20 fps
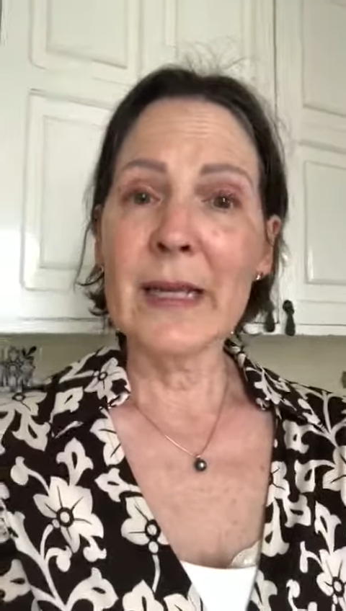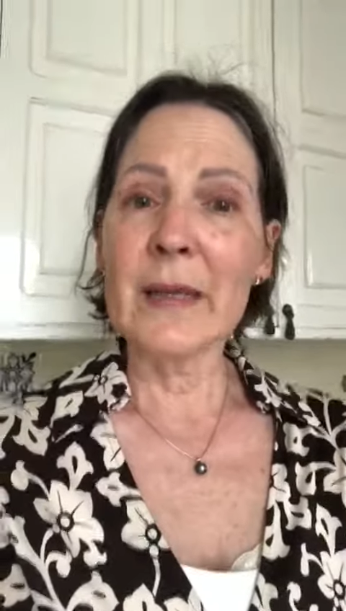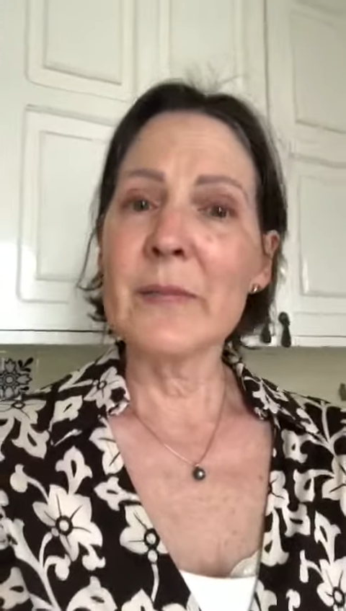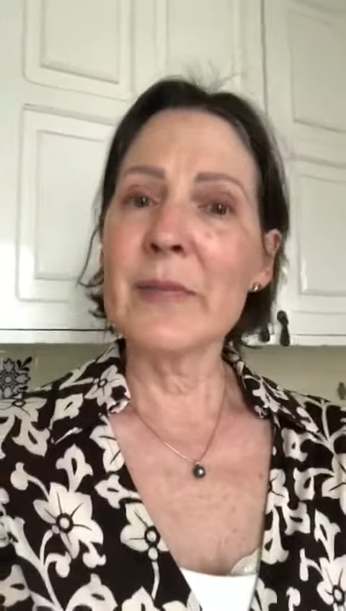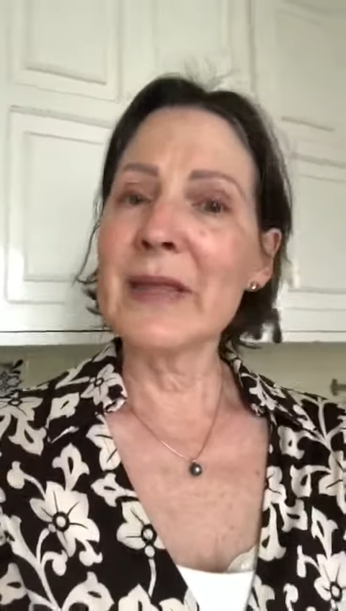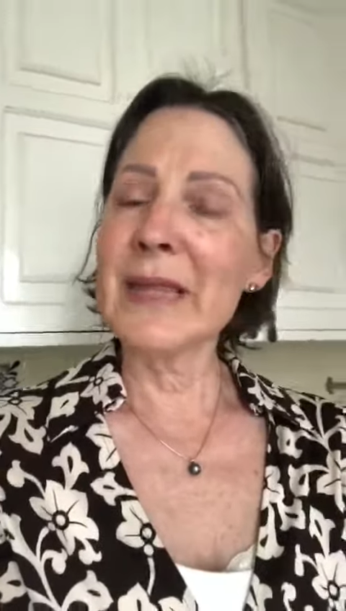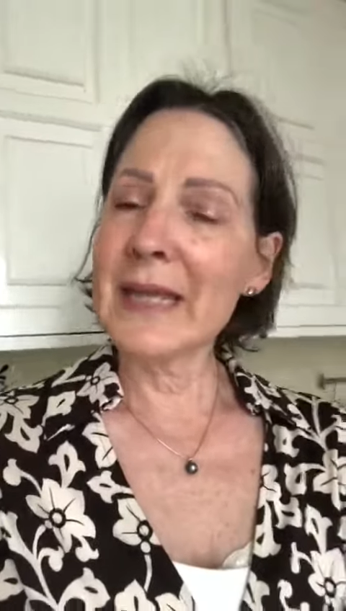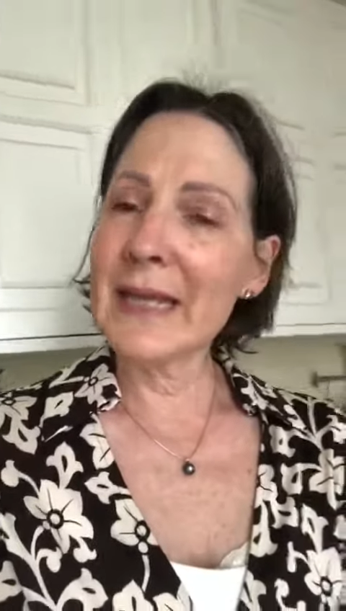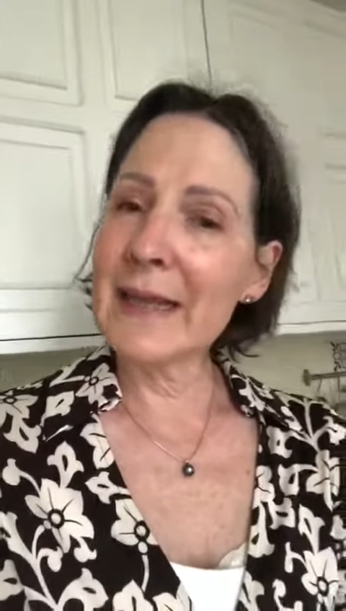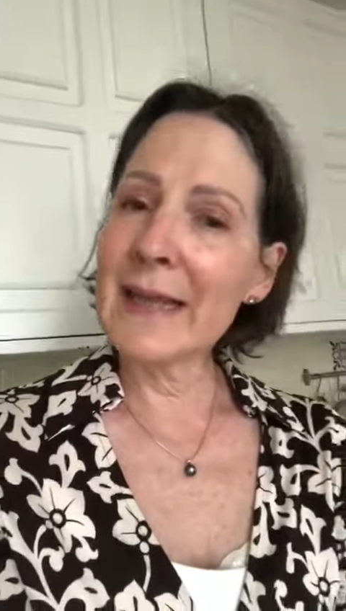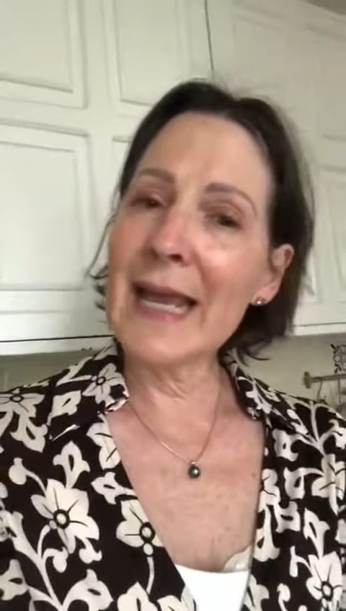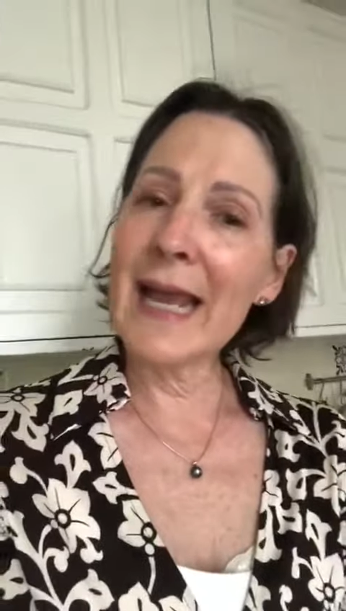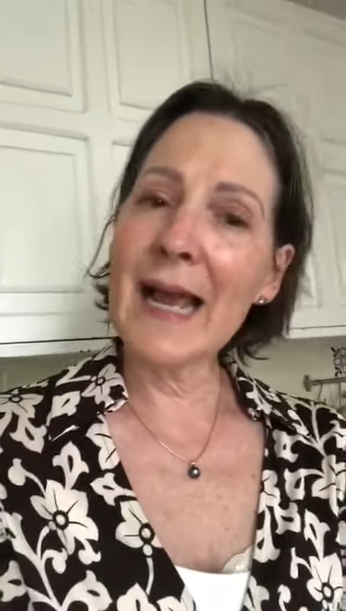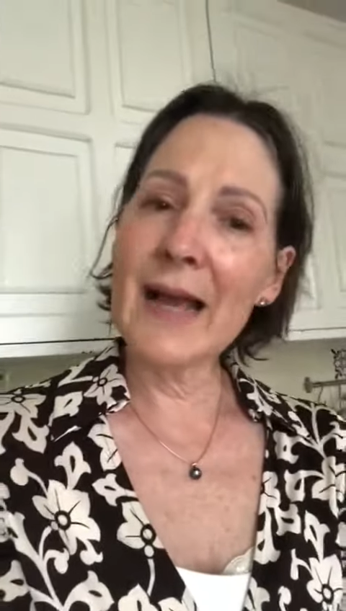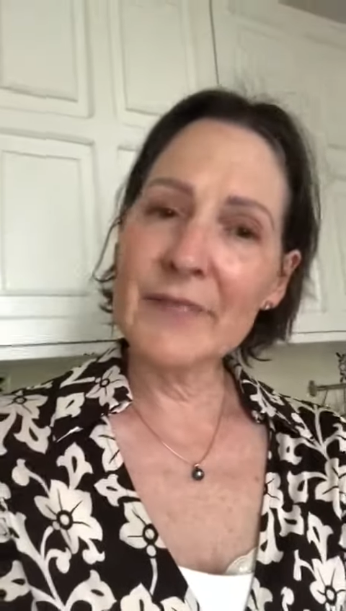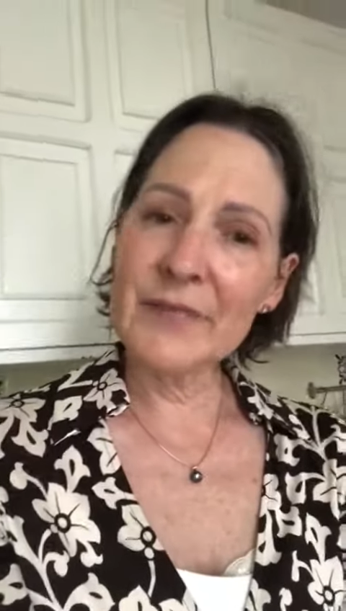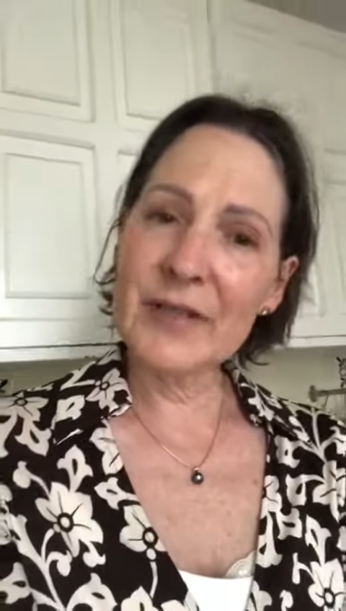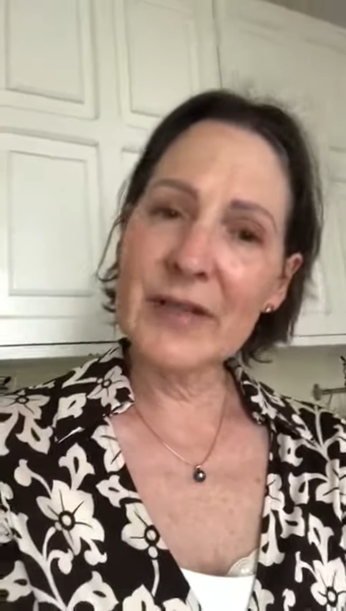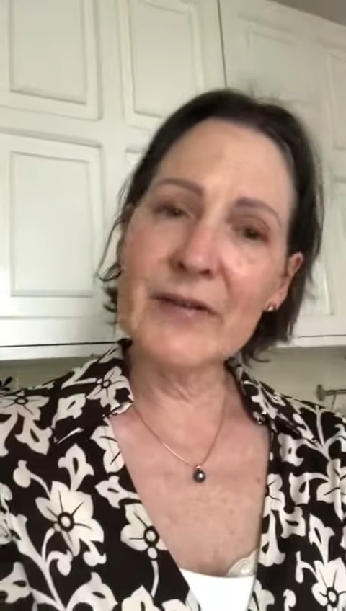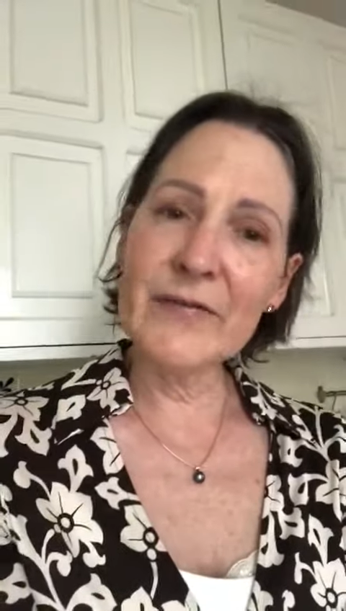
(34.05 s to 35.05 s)
but then they
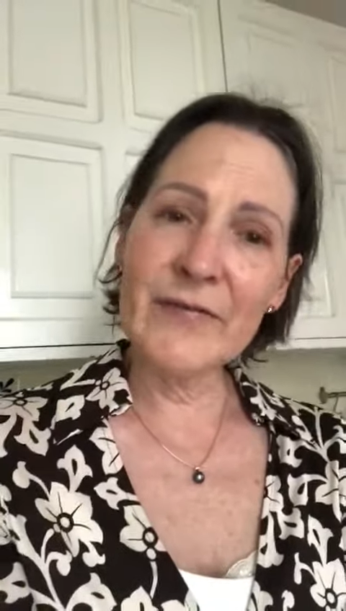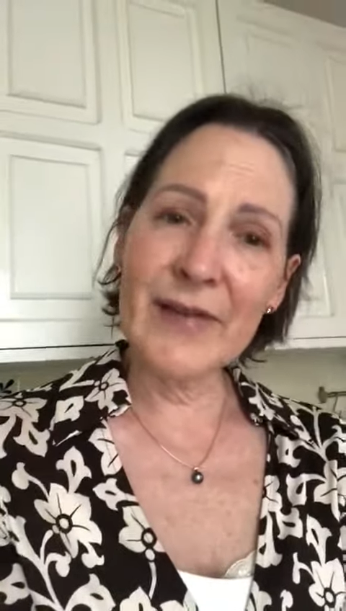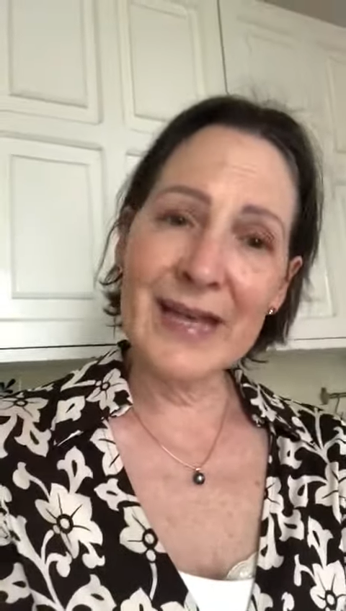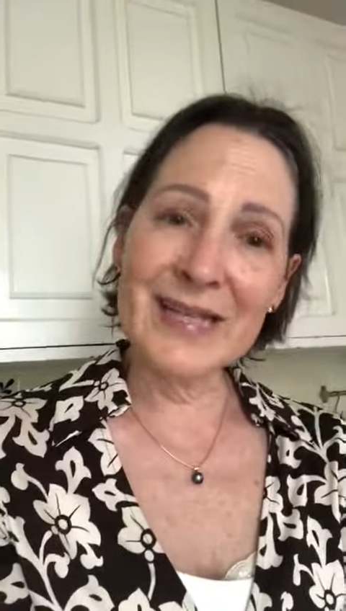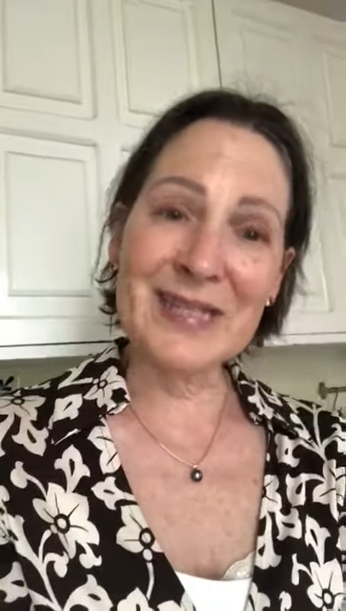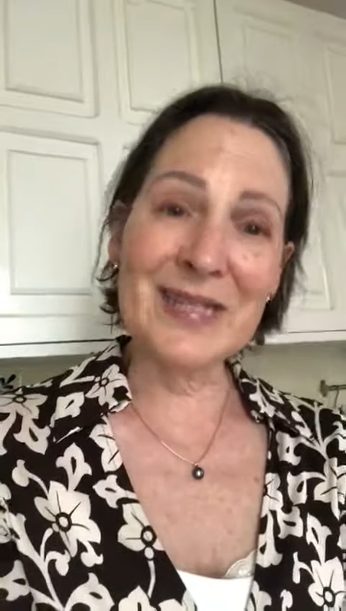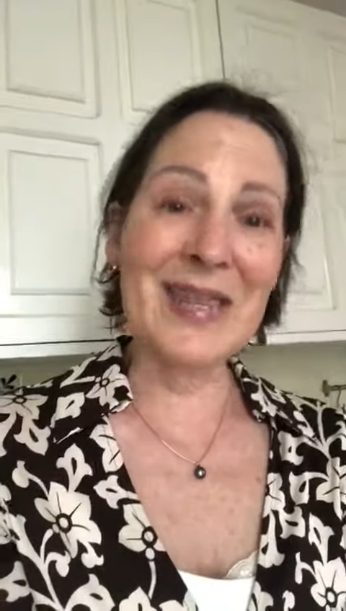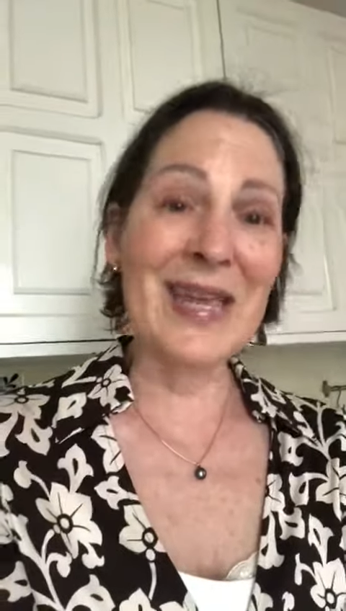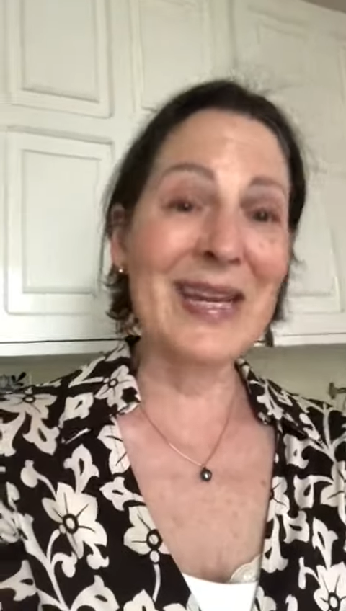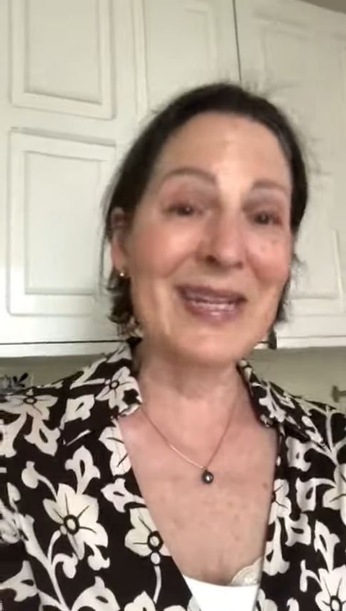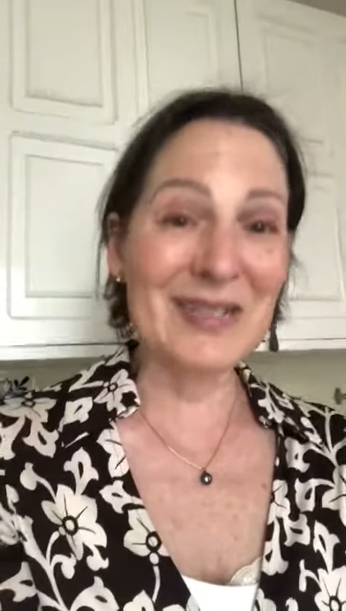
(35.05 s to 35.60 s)
have to confess they